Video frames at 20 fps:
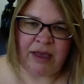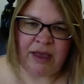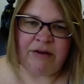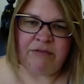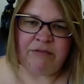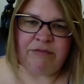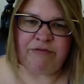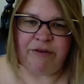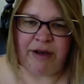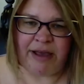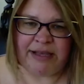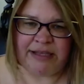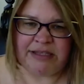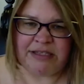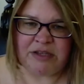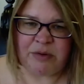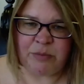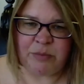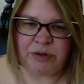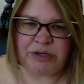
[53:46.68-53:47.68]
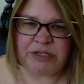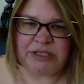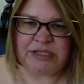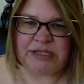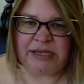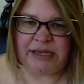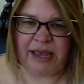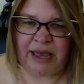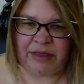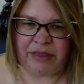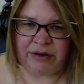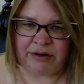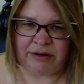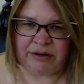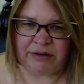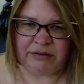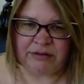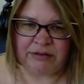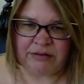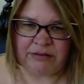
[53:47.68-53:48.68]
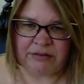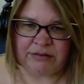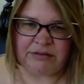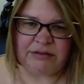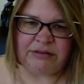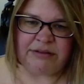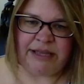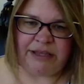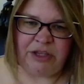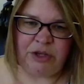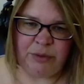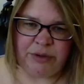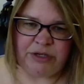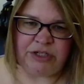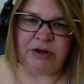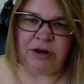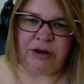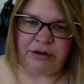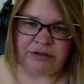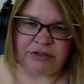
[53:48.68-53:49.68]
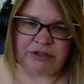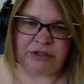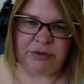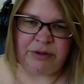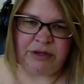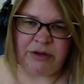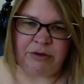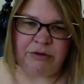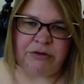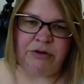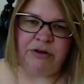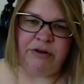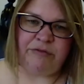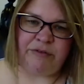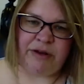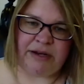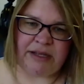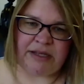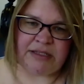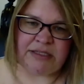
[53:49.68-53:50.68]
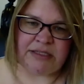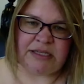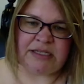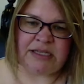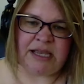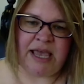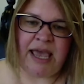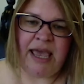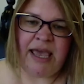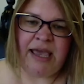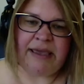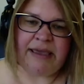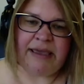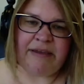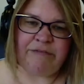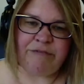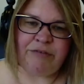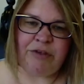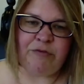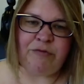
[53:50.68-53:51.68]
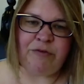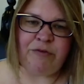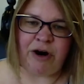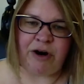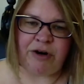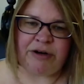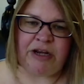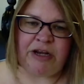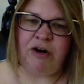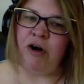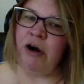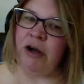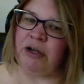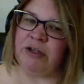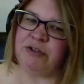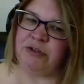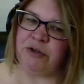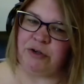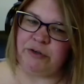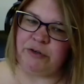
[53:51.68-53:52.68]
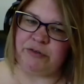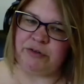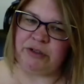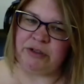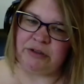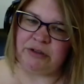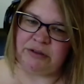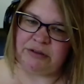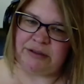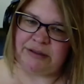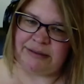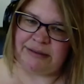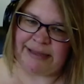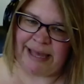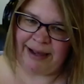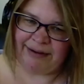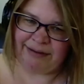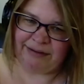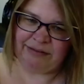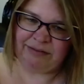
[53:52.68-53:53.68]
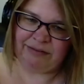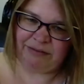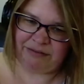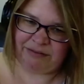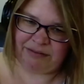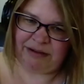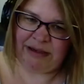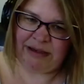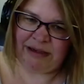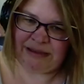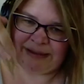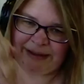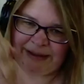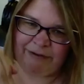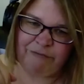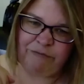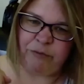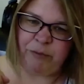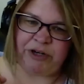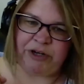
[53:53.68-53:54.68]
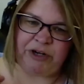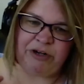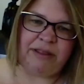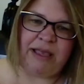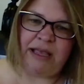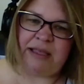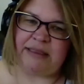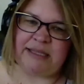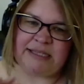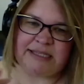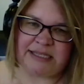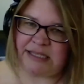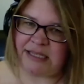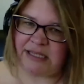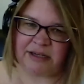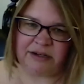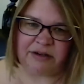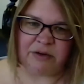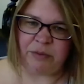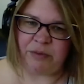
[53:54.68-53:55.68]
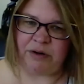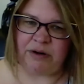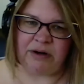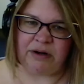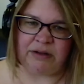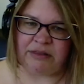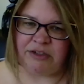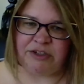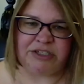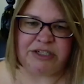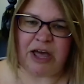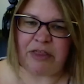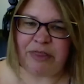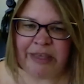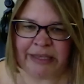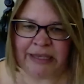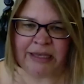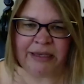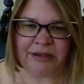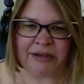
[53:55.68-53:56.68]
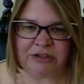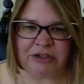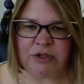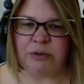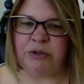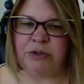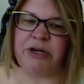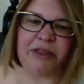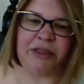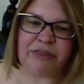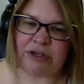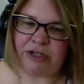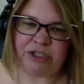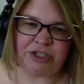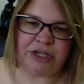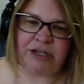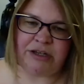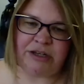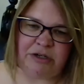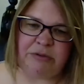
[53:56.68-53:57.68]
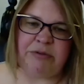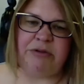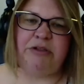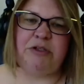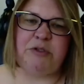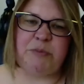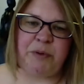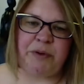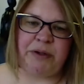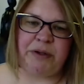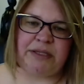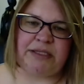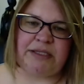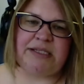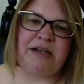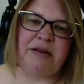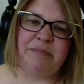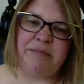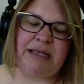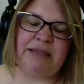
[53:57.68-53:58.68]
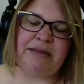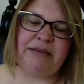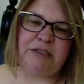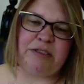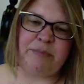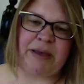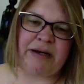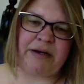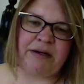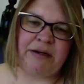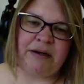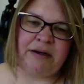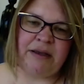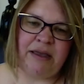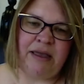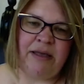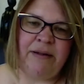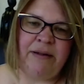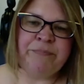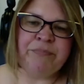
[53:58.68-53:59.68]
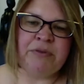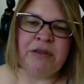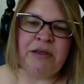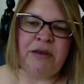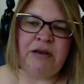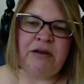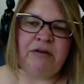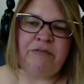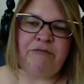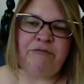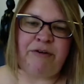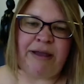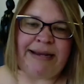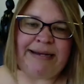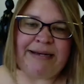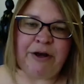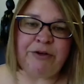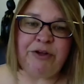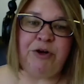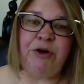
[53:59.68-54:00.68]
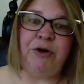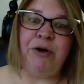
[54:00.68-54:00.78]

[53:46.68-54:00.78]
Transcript: find someone together that you can talk to and go through your finances. If you've already crossed over that cliff where you're like, this isn't going to work, there's nothing he can do or nothing she can do at this point that's going to make this better, find out your